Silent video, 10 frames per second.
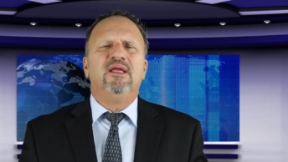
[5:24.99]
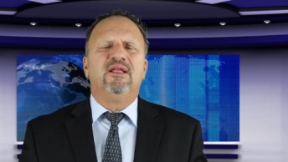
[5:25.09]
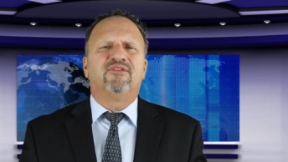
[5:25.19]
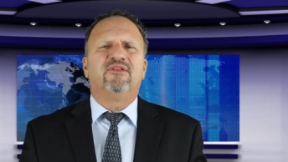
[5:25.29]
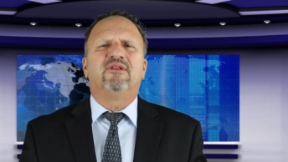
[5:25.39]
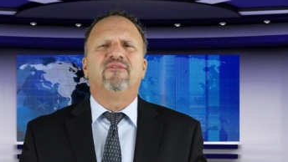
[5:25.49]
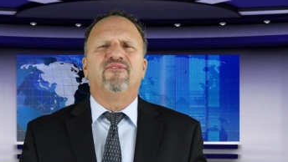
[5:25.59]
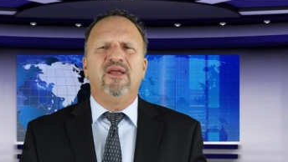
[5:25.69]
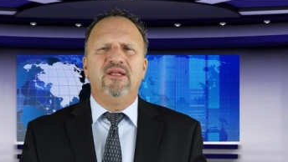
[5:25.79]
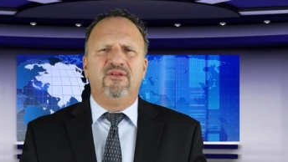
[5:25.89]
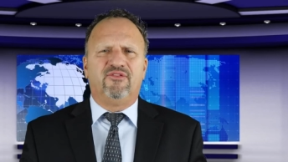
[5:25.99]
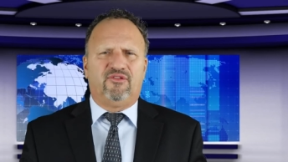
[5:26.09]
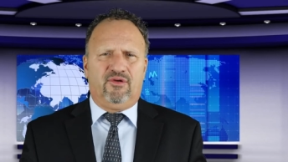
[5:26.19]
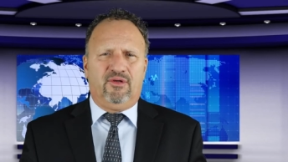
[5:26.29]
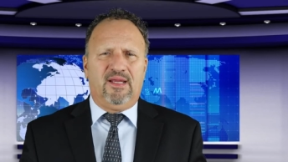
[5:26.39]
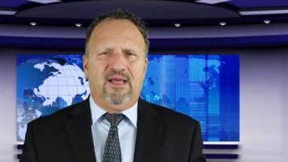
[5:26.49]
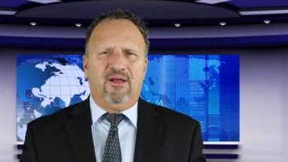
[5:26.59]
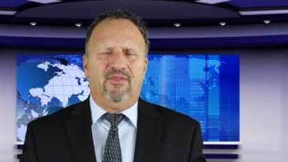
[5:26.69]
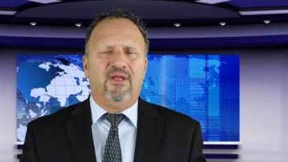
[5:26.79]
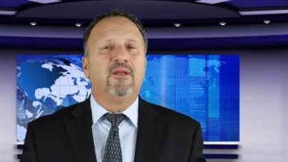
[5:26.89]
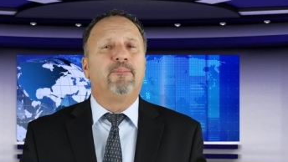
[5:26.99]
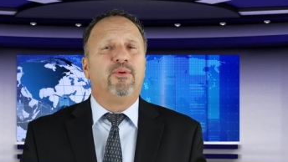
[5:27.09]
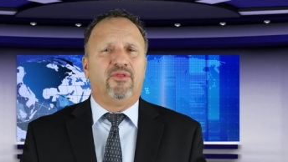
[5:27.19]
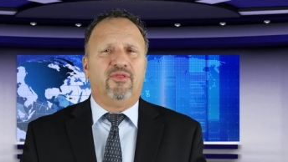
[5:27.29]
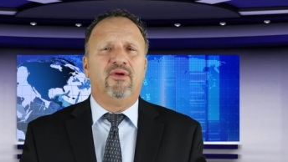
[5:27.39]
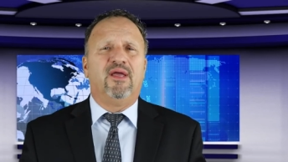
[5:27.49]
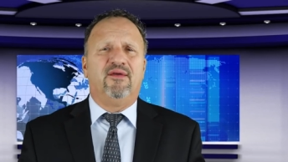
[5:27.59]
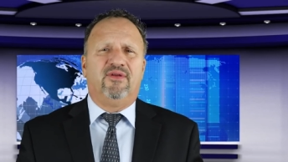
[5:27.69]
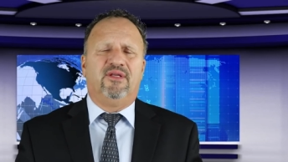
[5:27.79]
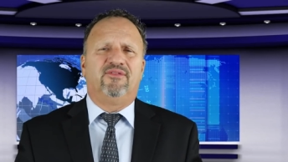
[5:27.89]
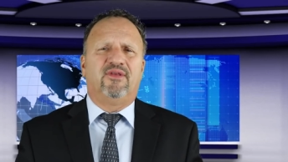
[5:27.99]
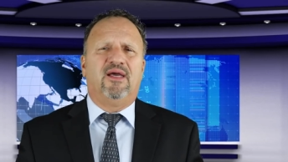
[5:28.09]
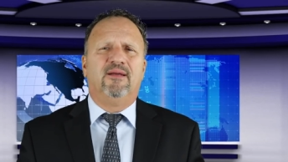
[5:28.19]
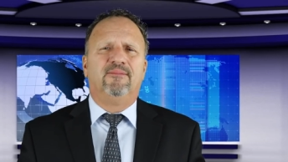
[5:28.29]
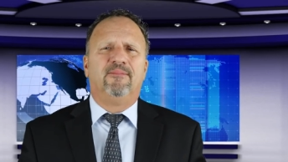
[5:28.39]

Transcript: It's the defendant's turn now, then, to put their evidence on.